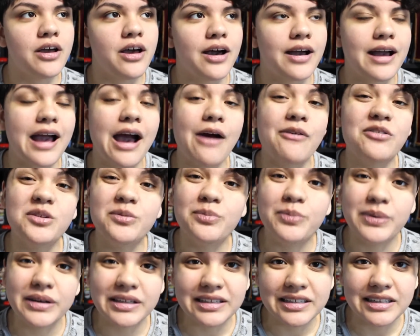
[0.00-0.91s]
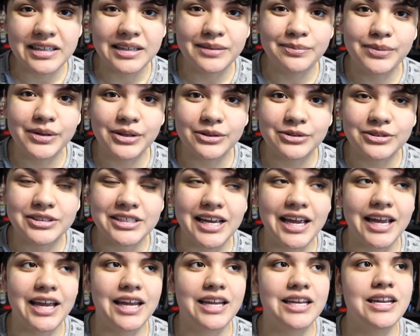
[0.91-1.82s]
accountability built
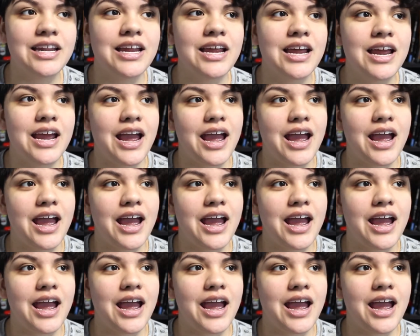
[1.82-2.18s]
in